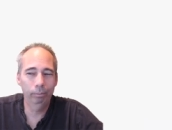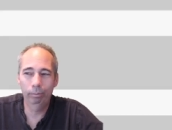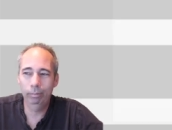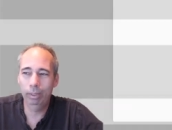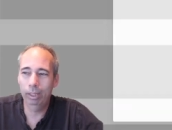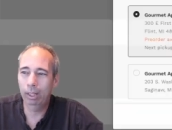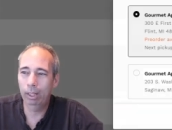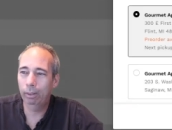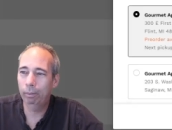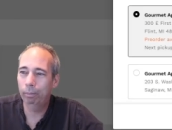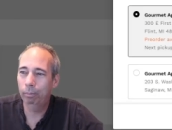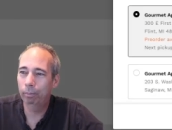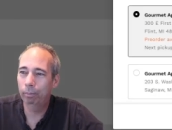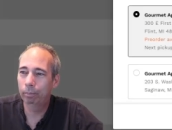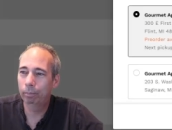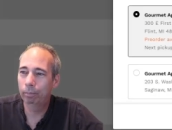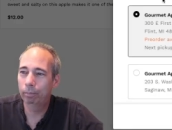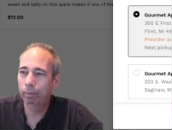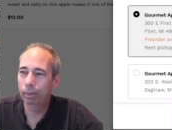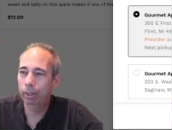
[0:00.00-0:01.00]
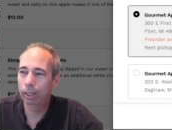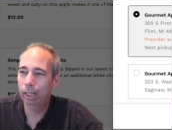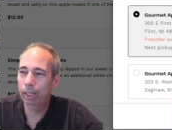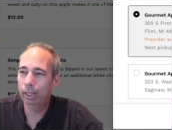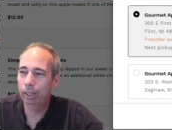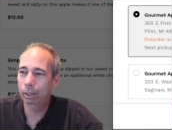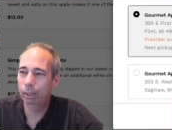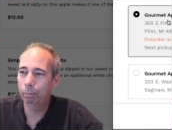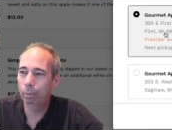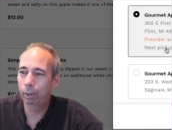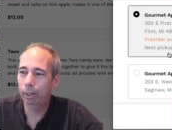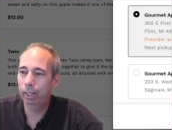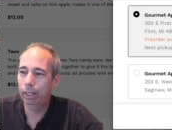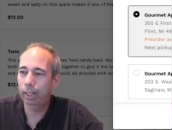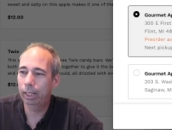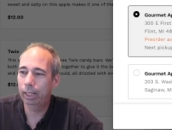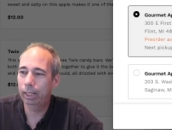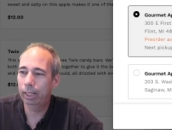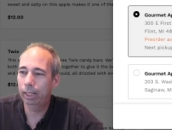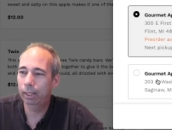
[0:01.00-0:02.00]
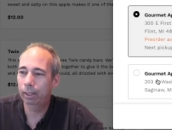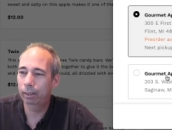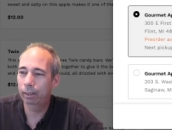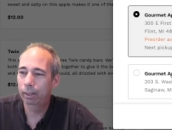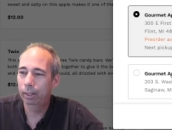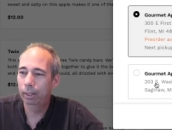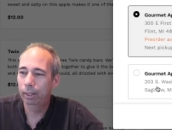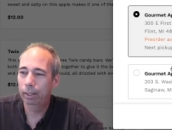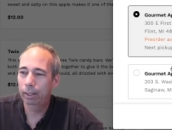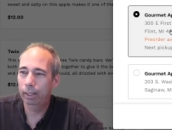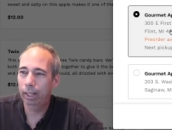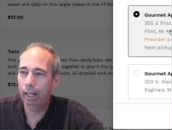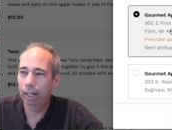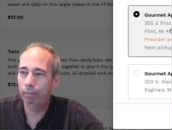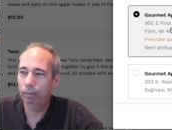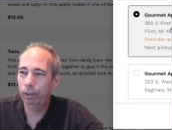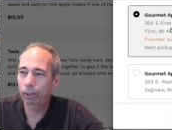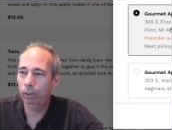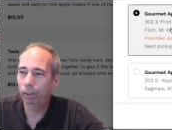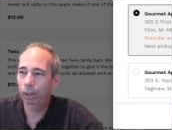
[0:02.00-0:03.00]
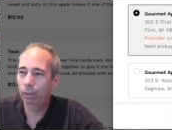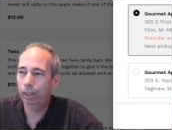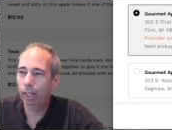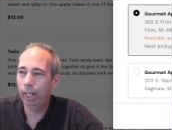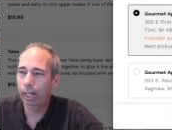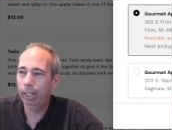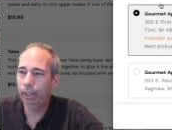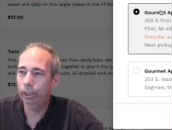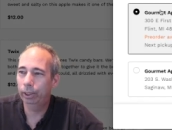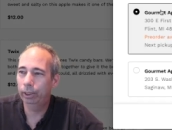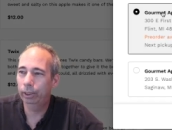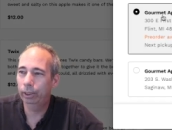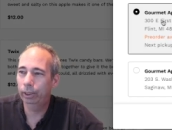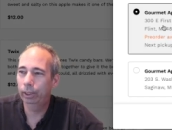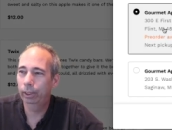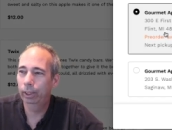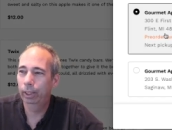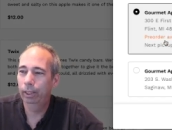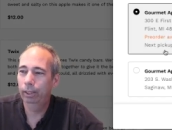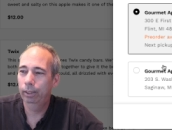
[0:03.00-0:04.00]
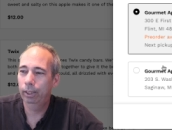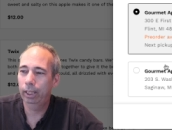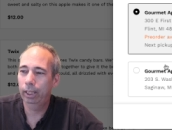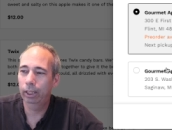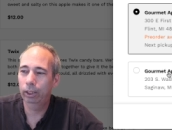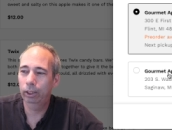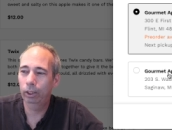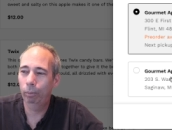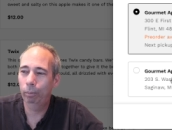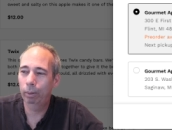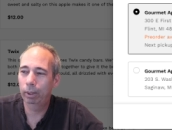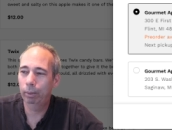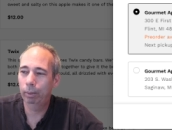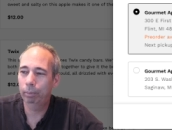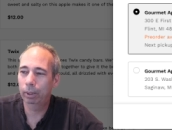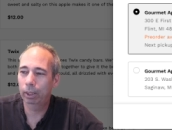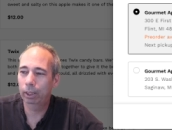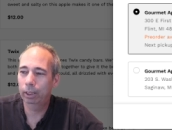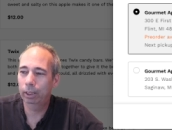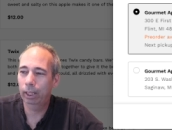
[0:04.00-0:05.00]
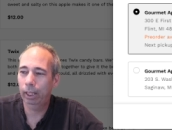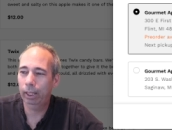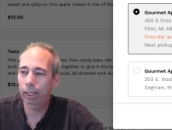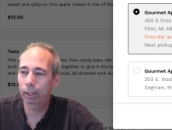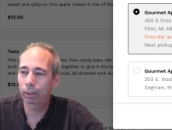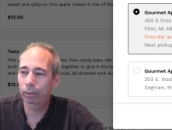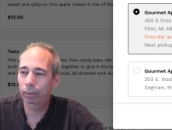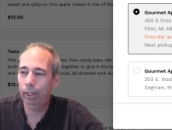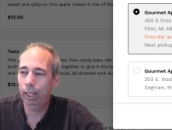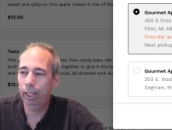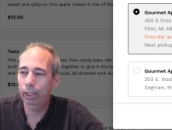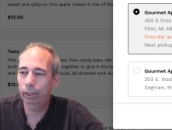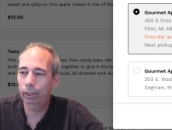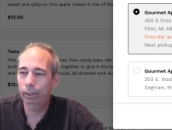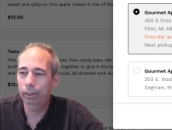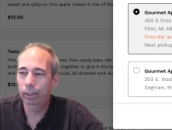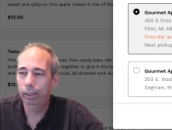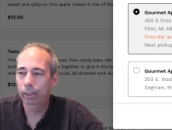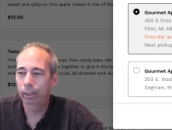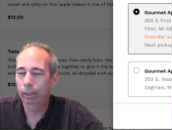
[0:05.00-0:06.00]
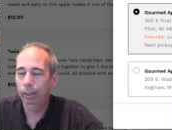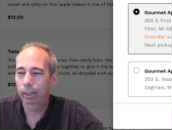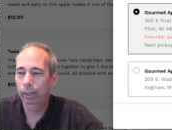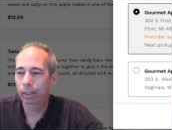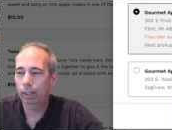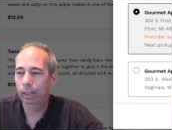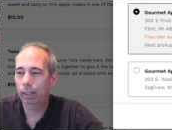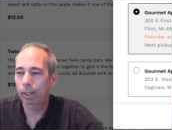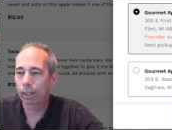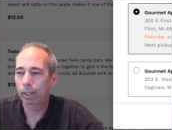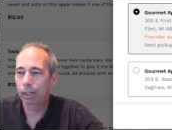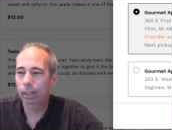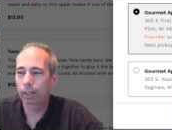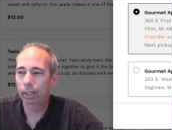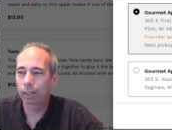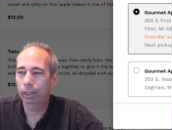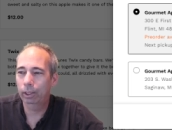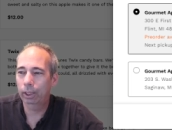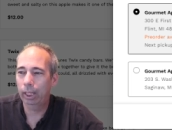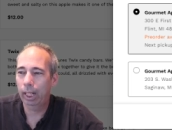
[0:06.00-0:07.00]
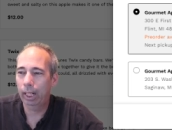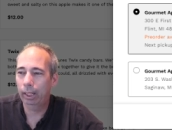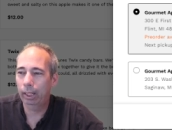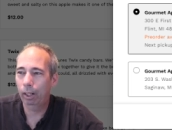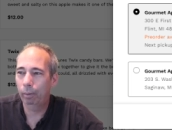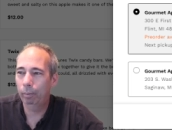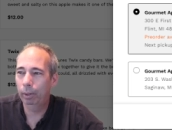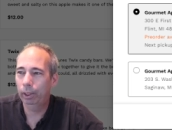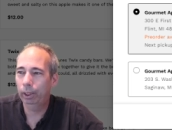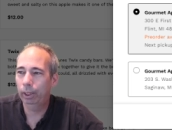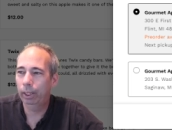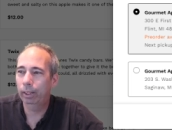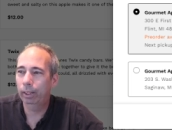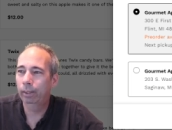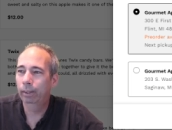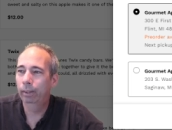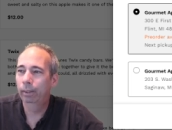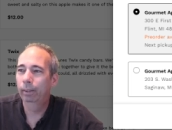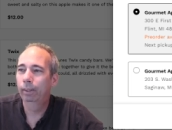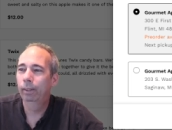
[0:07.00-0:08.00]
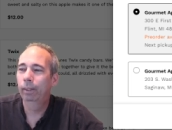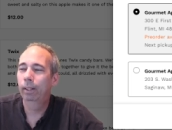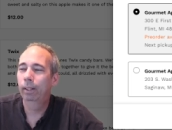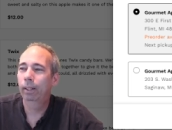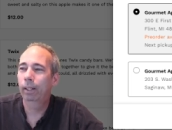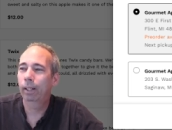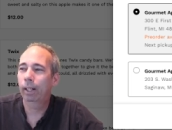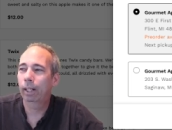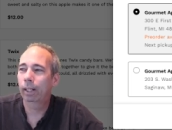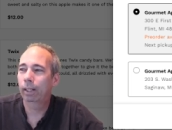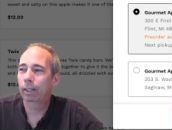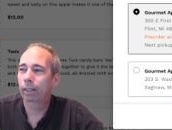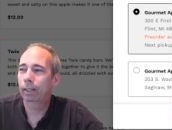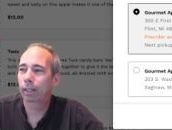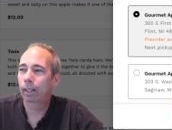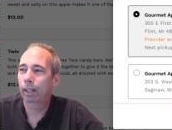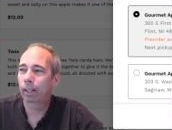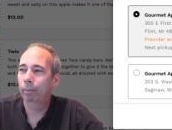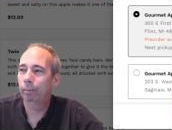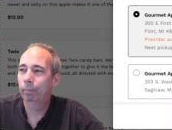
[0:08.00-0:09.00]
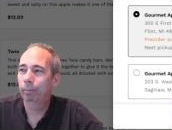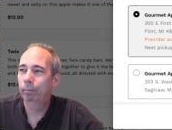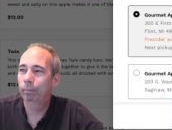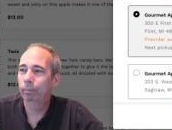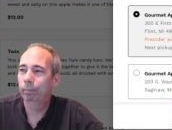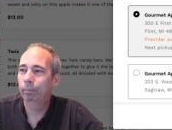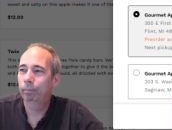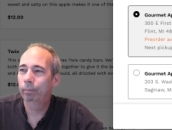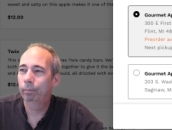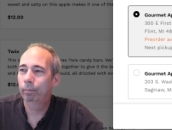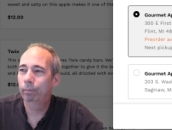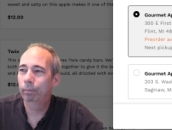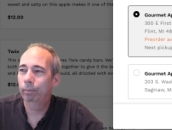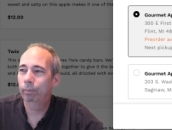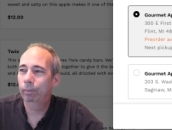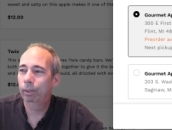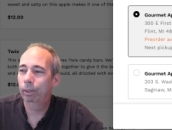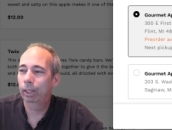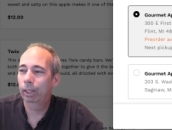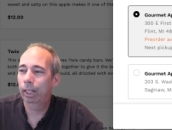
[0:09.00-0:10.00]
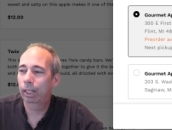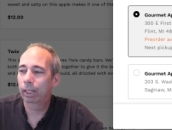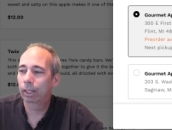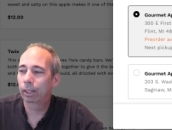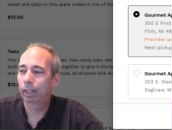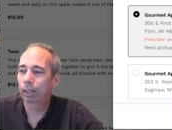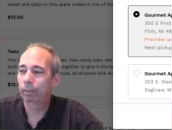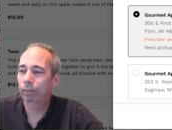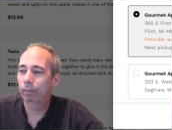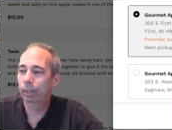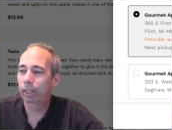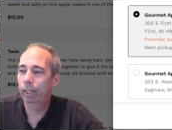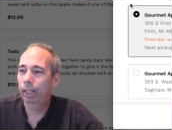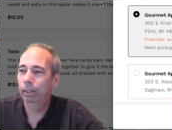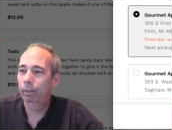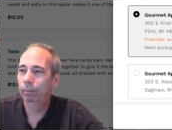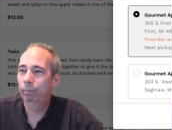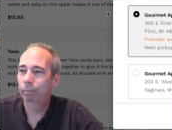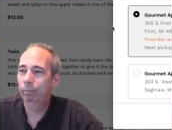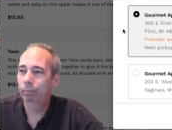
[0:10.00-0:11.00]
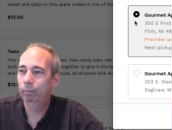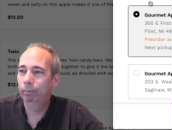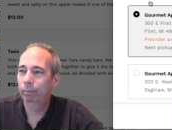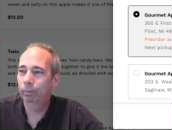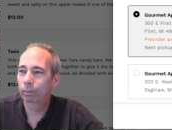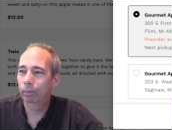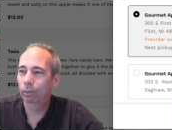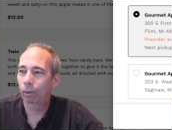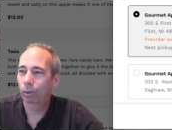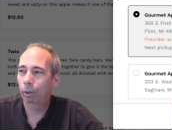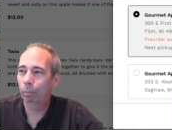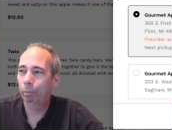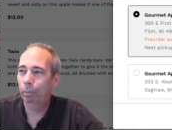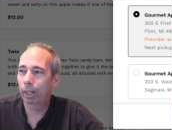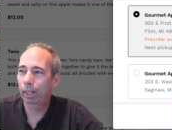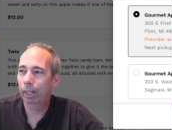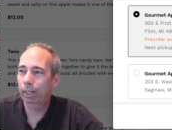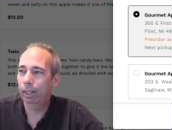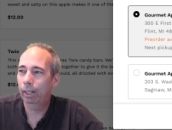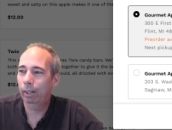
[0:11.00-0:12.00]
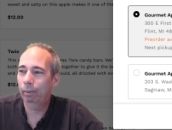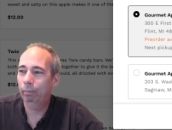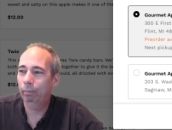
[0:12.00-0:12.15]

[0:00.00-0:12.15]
know, and you can put it in here. They have two locations. They just opened up this second location uh, in Saginaw, Michigan. And uh, you can hit delivery or pickup.